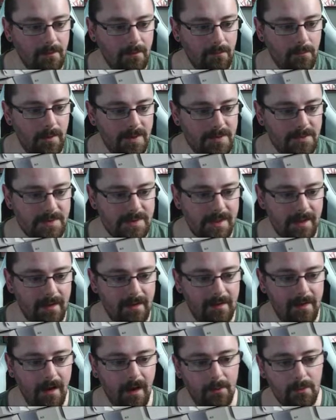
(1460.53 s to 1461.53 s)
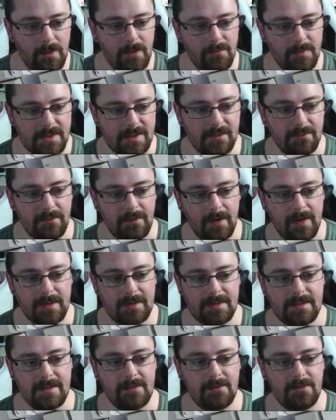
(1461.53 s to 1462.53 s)
What else are we saying? I would love myself an
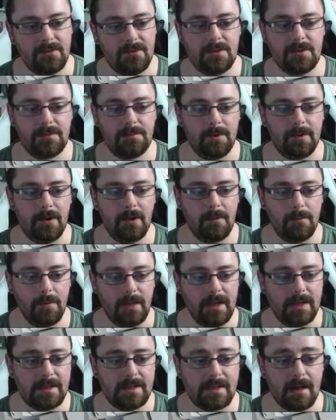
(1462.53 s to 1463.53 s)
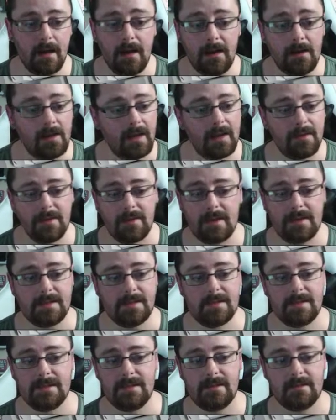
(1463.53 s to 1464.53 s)
1800, but no monies. I only had
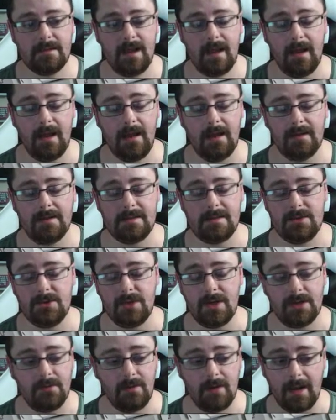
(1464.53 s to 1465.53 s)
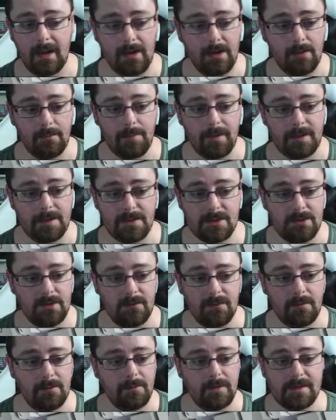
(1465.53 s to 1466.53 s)
this since January, and I ended up buying 2
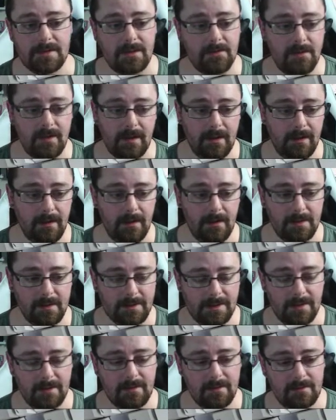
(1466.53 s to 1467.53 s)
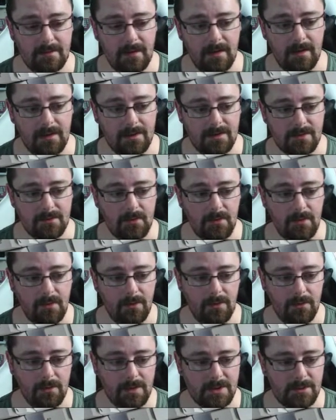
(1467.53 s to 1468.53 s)
of them because I really liked it. So I've got
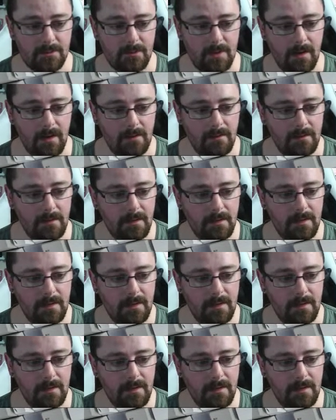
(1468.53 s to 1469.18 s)
another one as well.